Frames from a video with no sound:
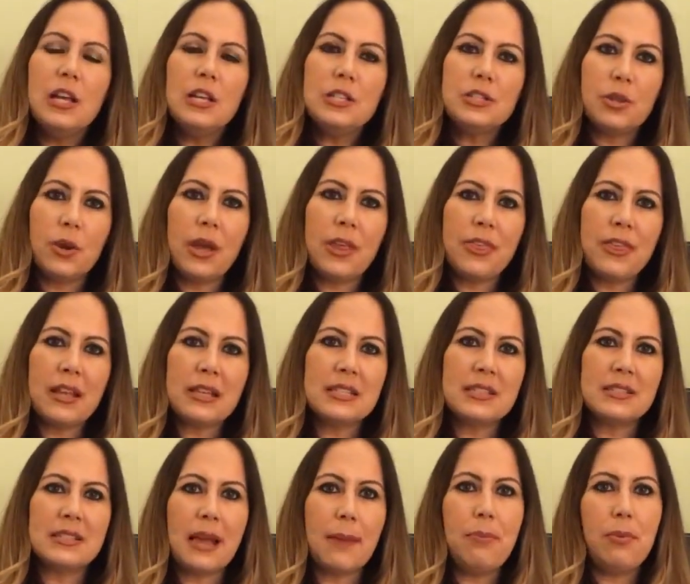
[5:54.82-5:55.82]
So I think
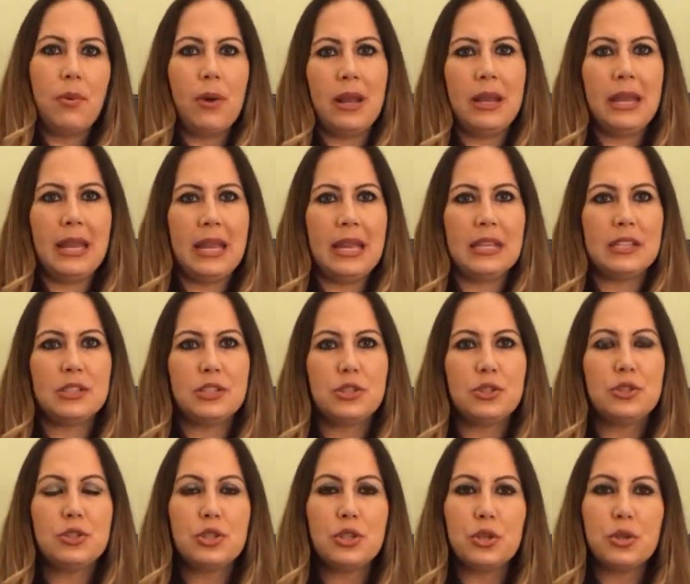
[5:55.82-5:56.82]
step 1
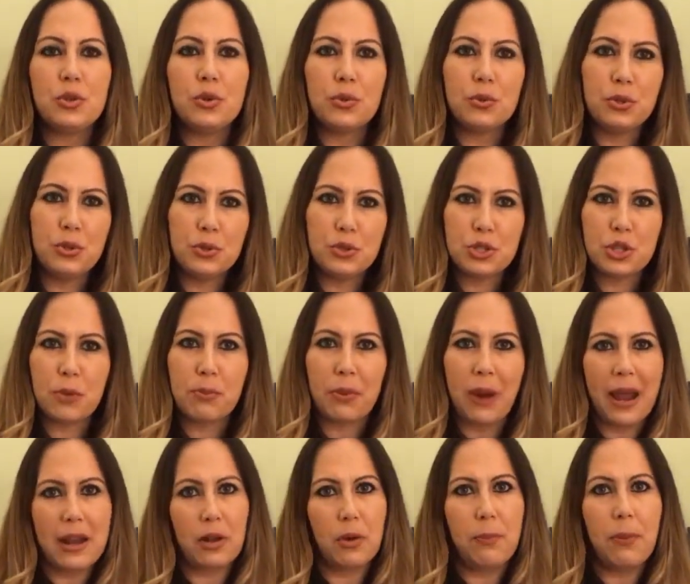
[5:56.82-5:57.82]
is to use your
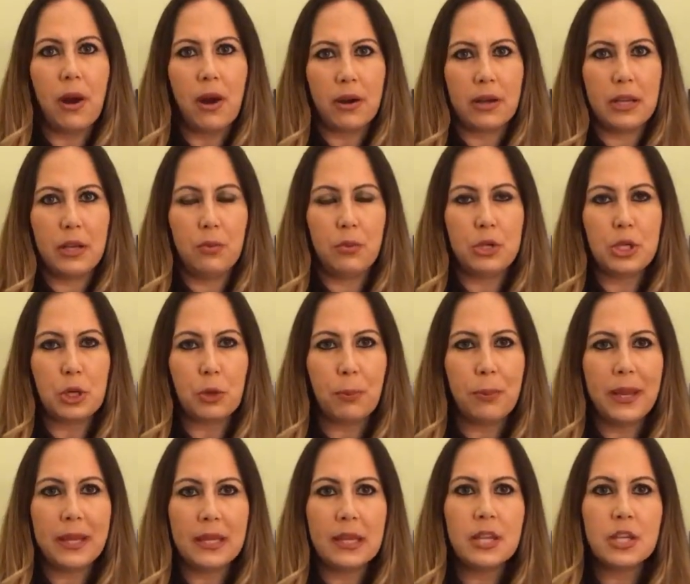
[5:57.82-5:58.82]
bridal party. When you're
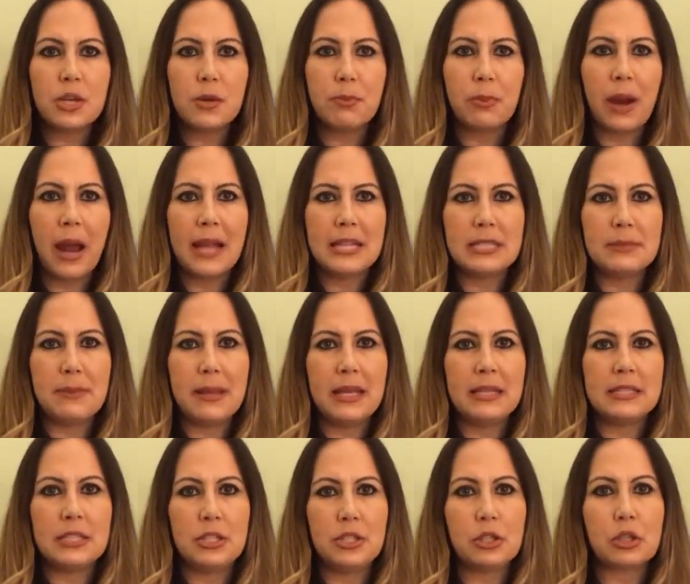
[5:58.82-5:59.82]
picking your
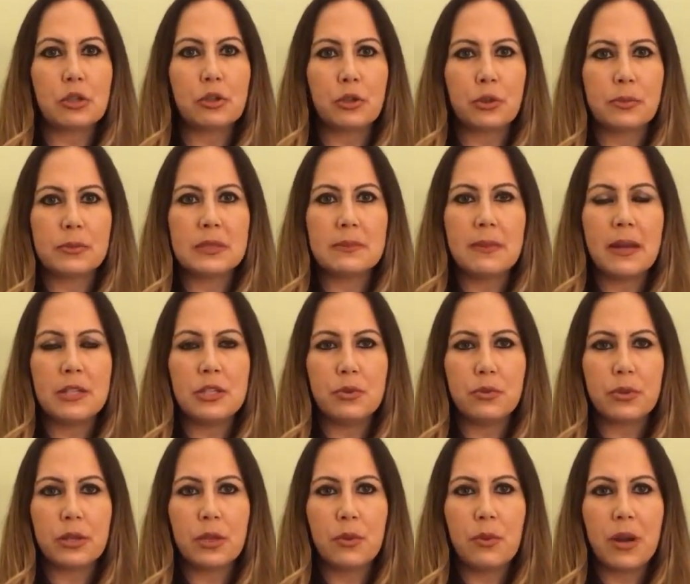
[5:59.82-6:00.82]
bridesmaids and your groomsmen,
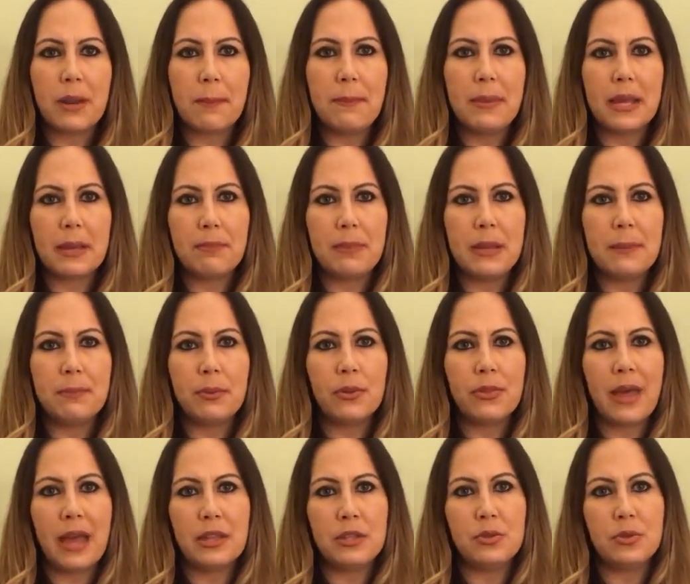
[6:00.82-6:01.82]
you really want to pick people
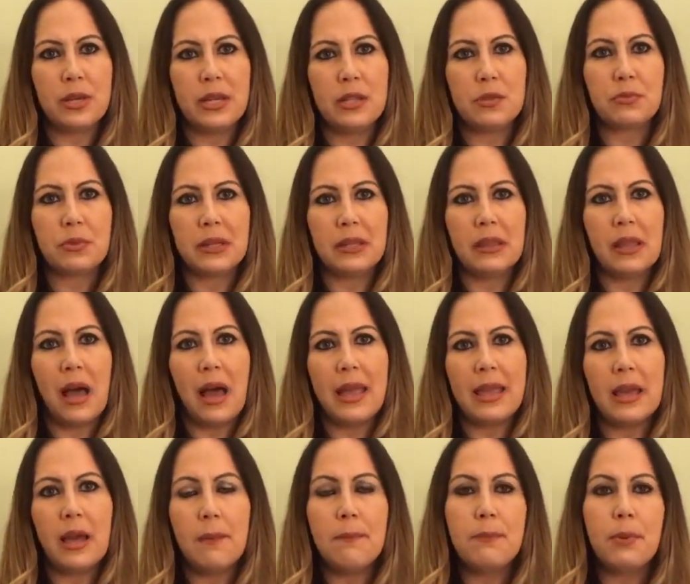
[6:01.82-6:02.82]
that you can
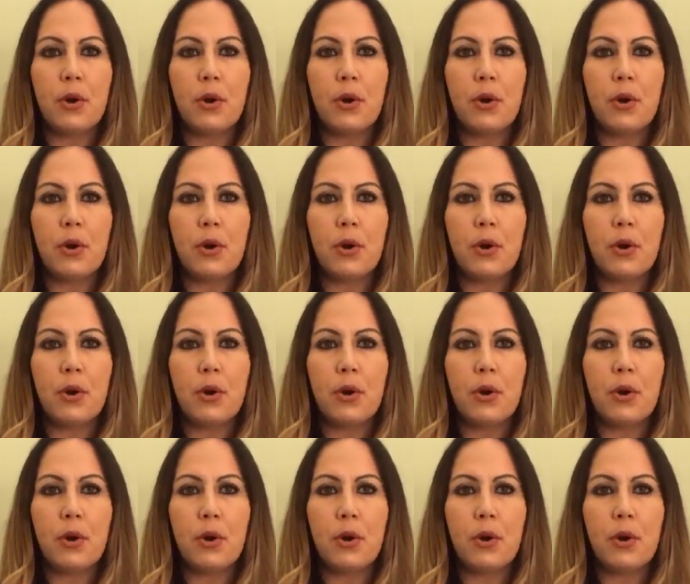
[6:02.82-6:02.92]
rely on